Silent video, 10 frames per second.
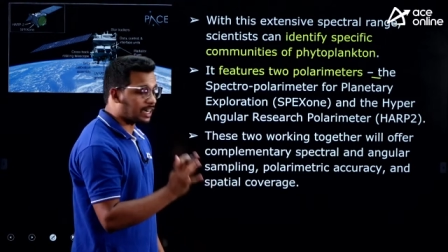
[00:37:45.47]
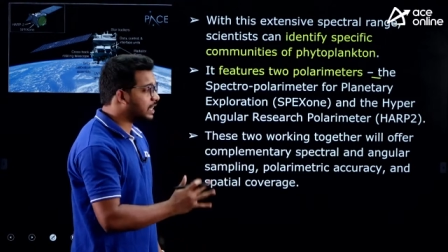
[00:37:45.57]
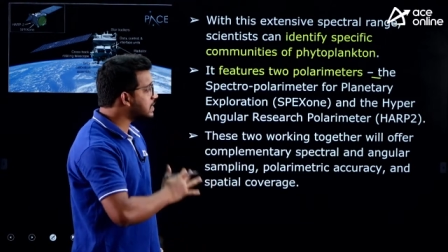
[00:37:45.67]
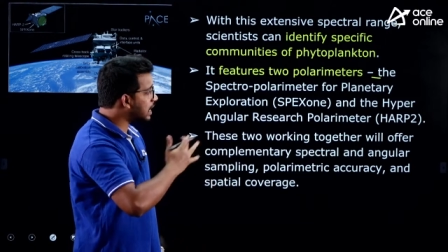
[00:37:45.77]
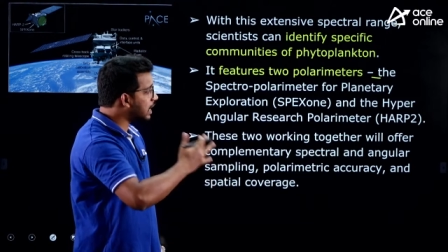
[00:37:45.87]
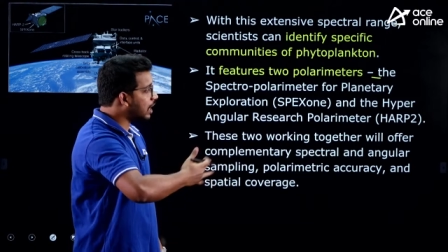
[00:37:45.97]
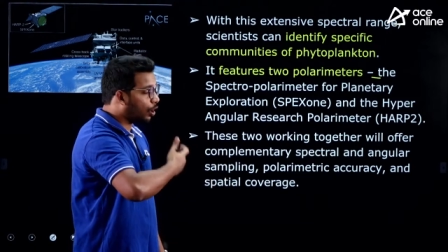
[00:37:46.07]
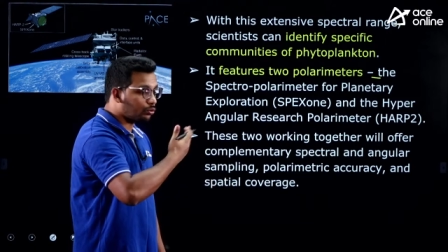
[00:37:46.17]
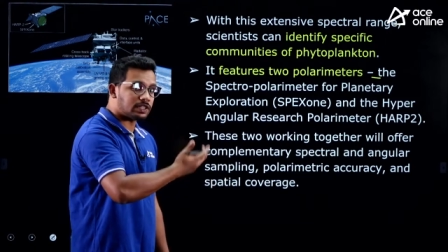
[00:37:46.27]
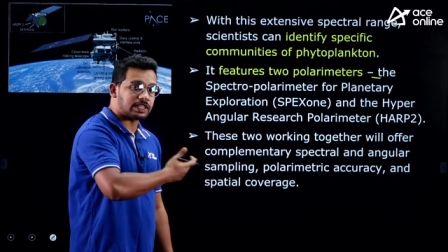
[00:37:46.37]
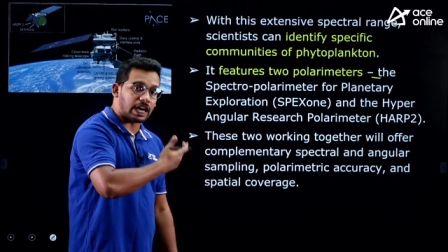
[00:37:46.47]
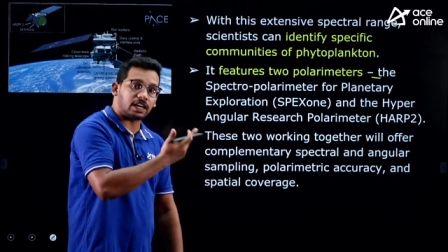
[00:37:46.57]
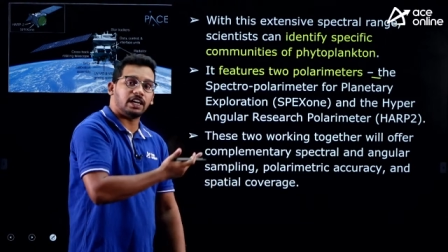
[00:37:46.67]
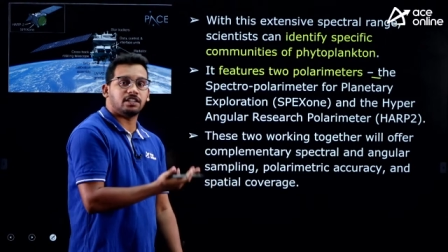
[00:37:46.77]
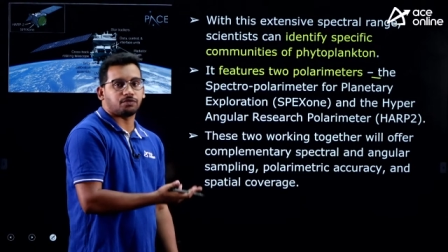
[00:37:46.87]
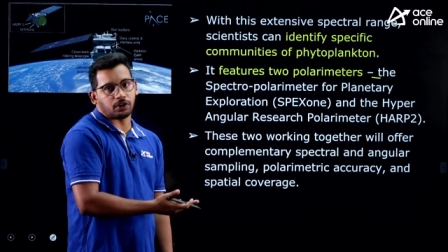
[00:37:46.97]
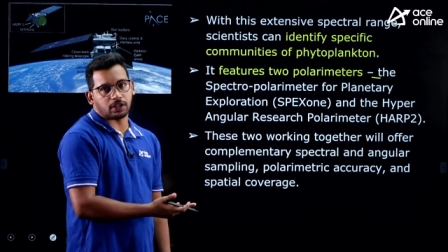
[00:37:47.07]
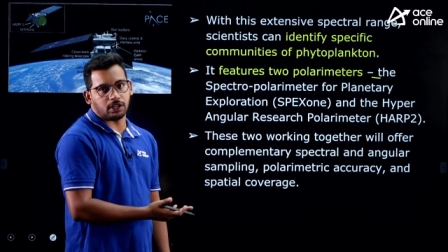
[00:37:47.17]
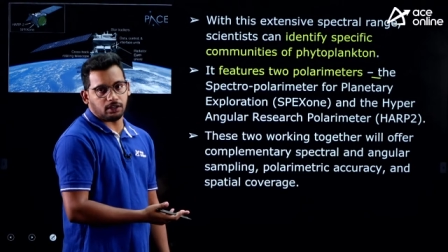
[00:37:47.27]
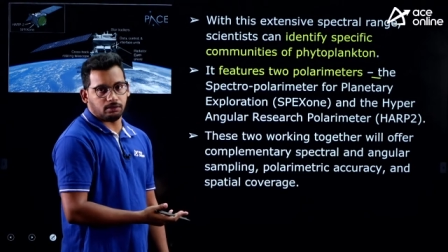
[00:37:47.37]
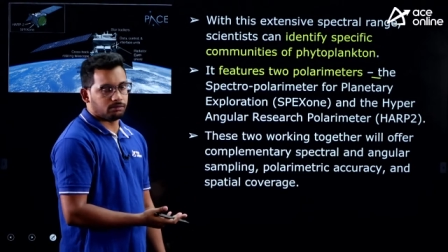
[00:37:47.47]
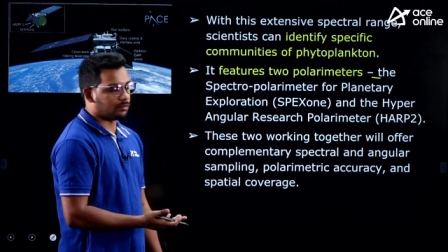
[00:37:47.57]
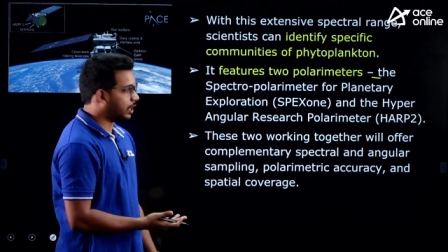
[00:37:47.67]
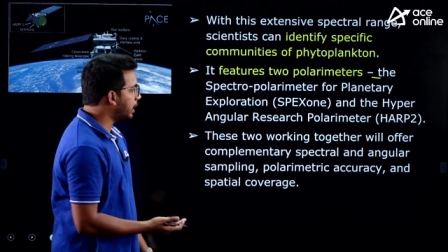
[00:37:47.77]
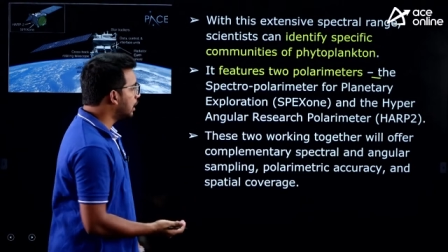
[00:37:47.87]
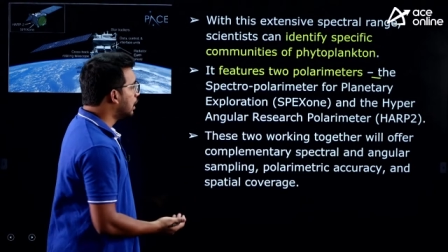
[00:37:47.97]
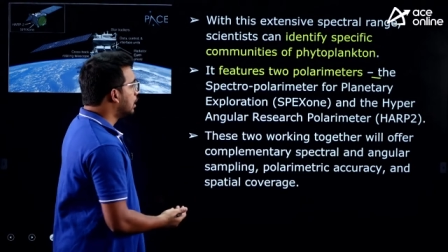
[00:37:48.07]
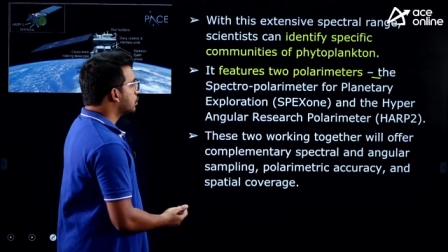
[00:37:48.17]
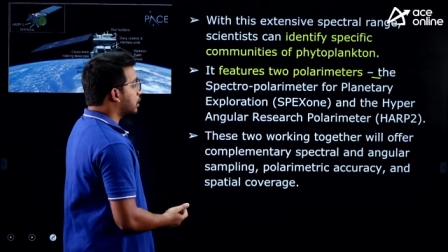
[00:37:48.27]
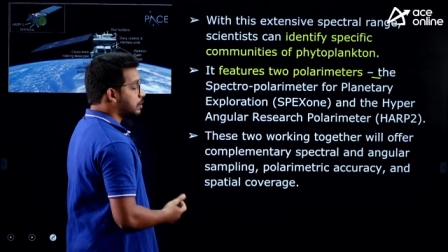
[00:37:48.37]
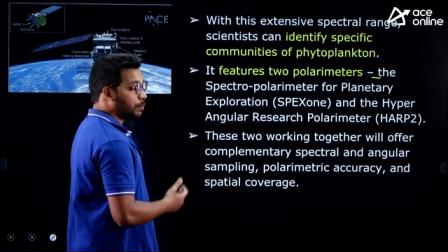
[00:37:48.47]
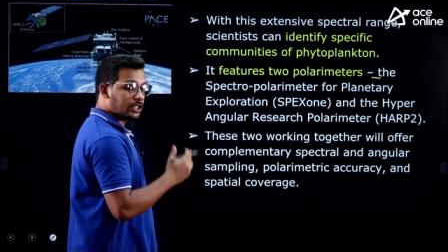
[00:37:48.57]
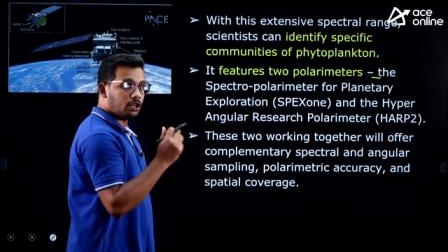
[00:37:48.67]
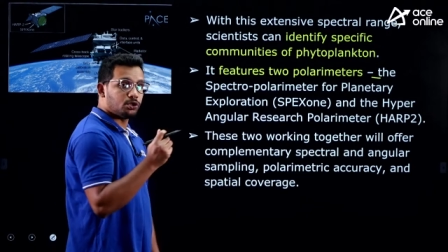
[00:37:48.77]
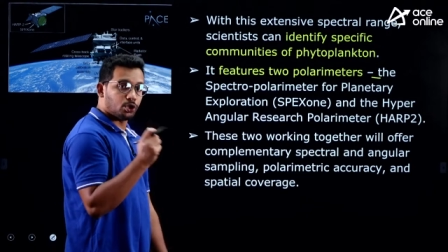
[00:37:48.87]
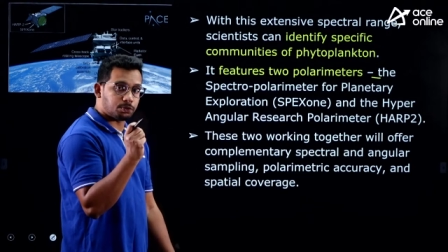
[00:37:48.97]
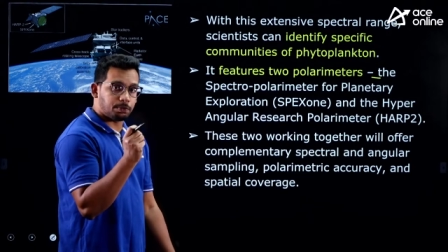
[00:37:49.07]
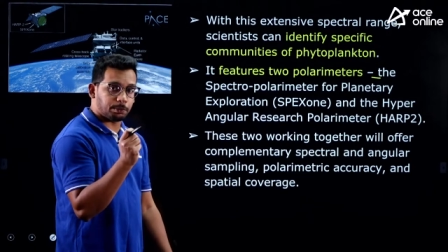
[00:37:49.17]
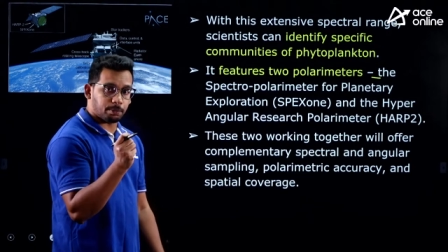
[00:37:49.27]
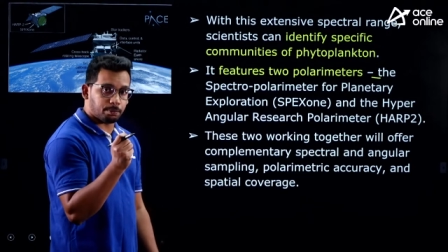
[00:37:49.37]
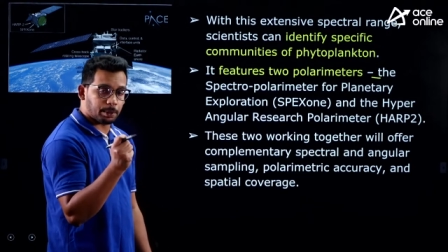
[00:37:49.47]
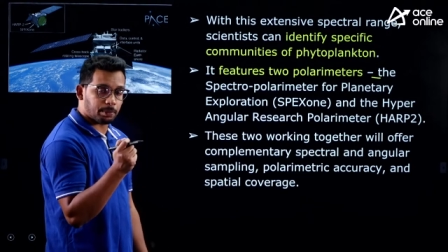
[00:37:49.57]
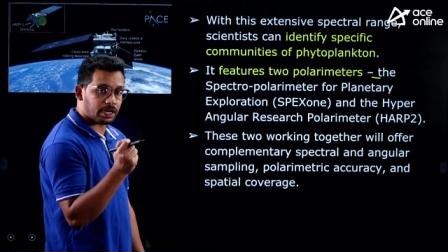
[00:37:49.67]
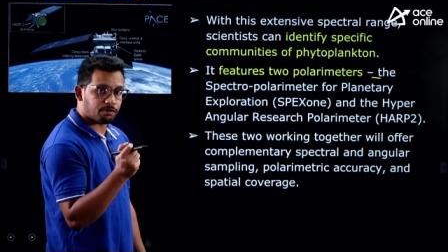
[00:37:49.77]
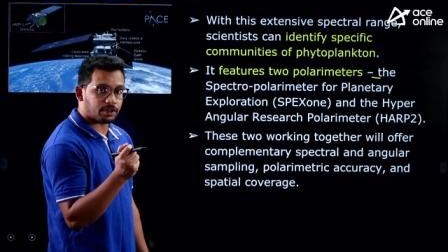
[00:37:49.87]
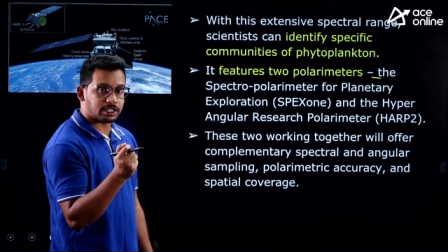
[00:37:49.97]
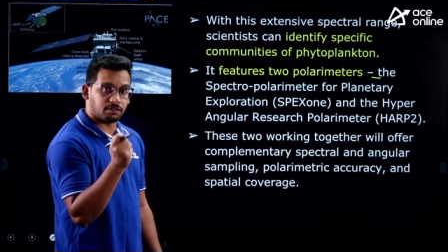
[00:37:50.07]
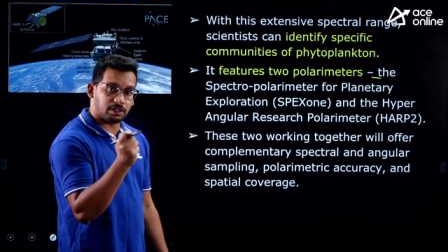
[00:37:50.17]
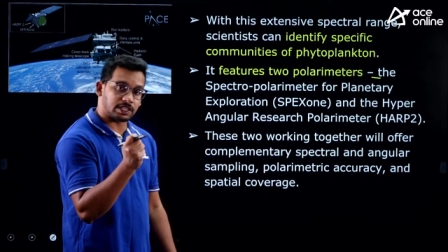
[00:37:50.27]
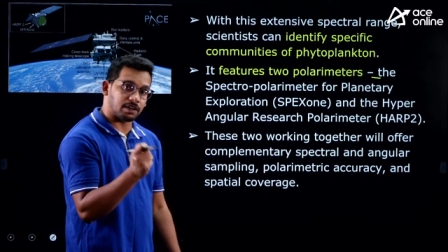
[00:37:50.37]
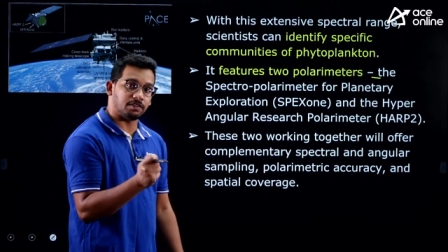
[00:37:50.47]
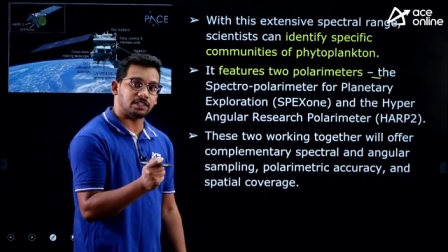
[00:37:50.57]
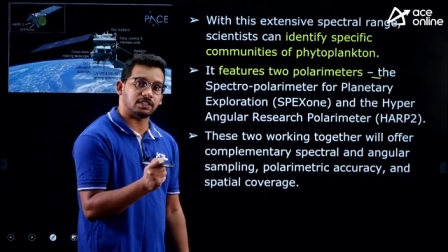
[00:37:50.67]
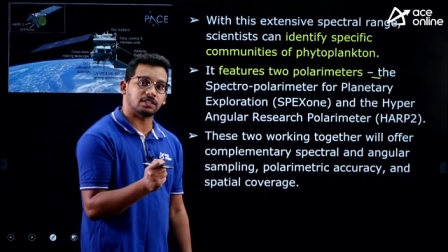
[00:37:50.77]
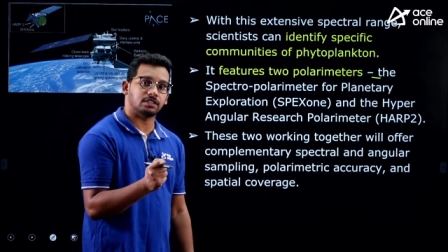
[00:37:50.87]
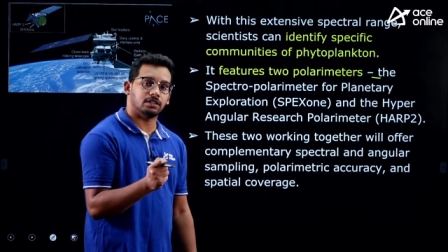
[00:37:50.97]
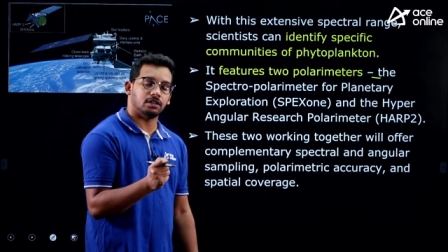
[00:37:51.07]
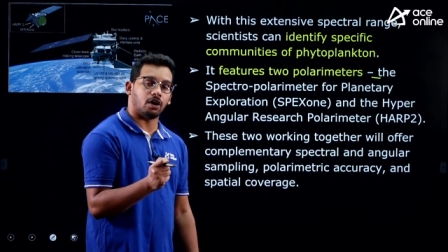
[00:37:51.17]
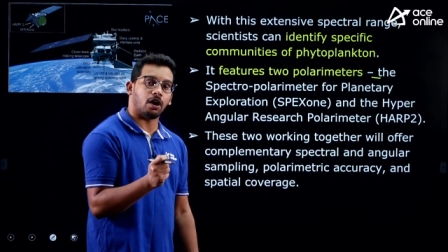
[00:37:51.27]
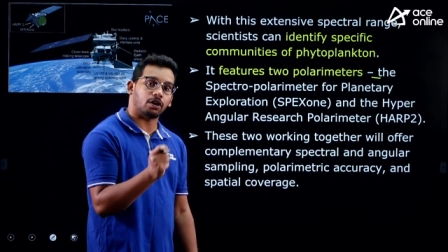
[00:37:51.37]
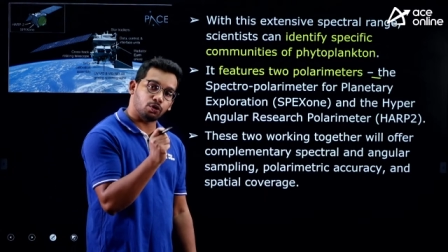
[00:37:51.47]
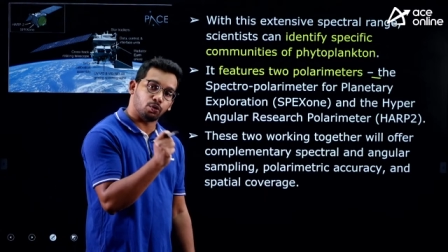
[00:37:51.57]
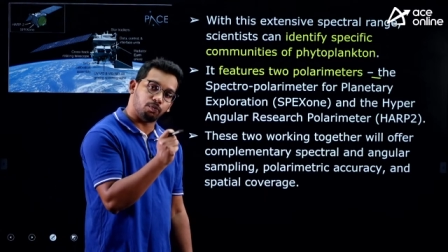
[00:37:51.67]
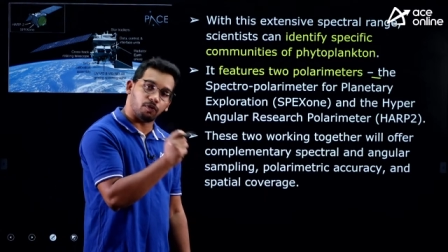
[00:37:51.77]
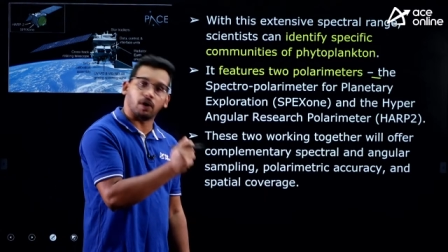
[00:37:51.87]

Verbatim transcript: understand how the satellite is working, right. So, especially those pre preparing for civil services or group